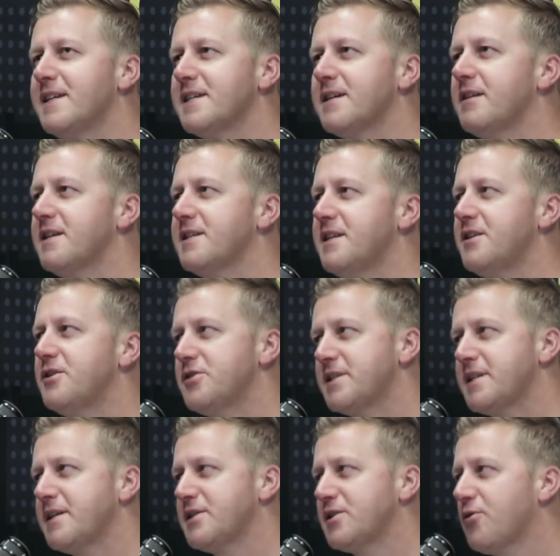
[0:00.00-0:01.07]
there's a, there's an
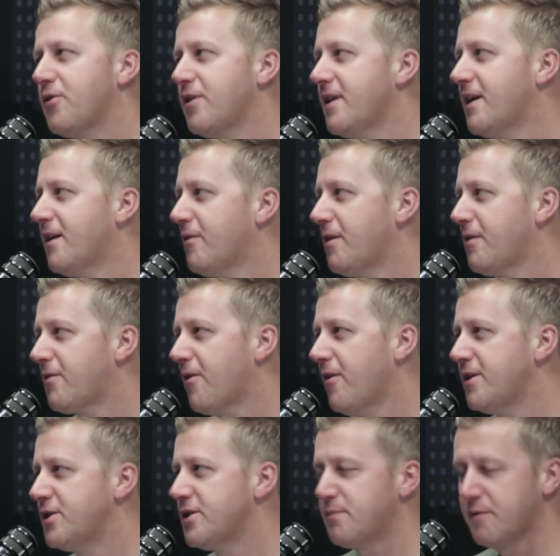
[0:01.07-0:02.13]
interesting story that I want to throw
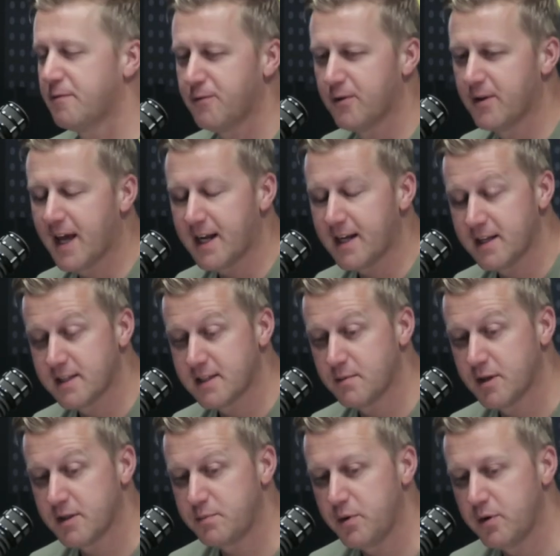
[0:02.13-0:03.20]
in just before that, and it's the
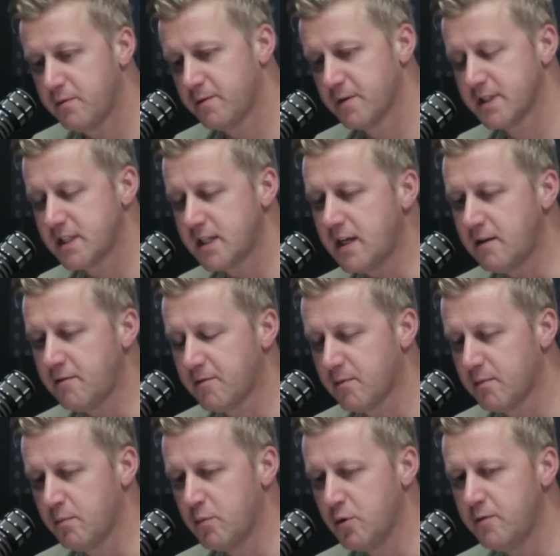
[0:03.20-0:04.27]
most beautiful scene
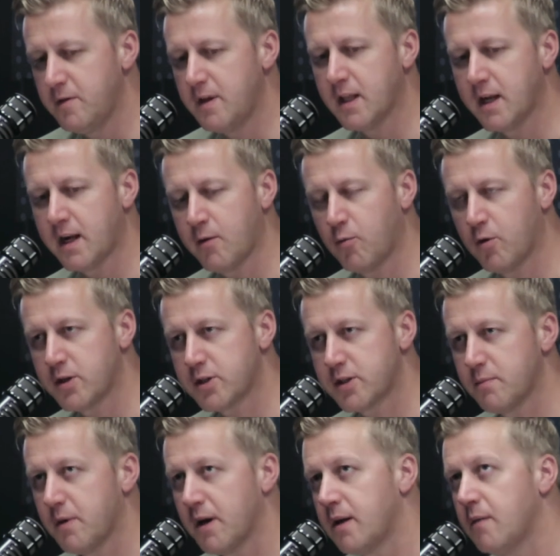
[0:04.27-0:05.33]
from a movie that I
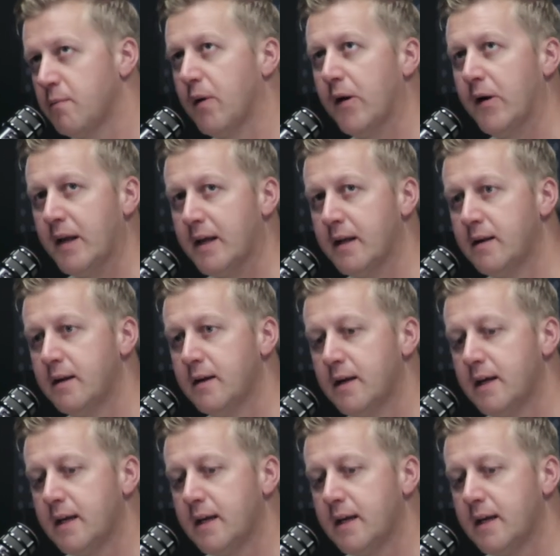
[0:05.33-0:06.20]
watched about Napoleon.